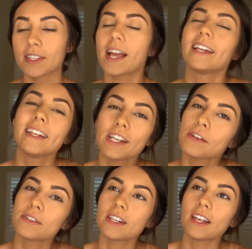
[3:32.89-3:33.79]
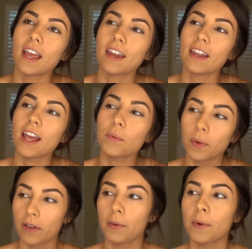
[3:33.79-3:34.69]
I need to use it again, and I
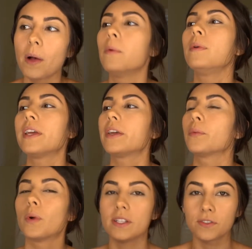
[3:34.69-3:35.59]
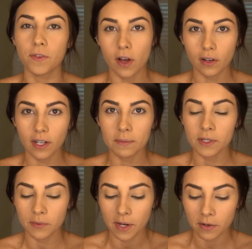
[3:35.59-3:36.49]
will. Probably once fall
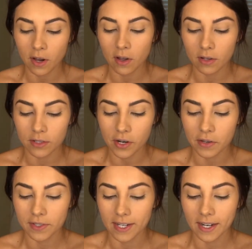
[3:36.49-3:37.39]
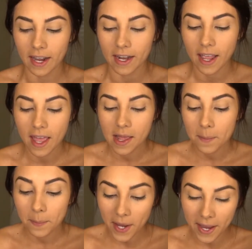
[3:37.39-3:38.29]
comes around, I'll start using it again.
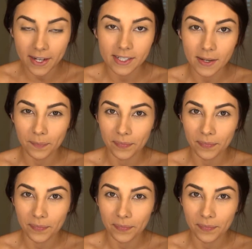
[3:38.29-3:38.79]
But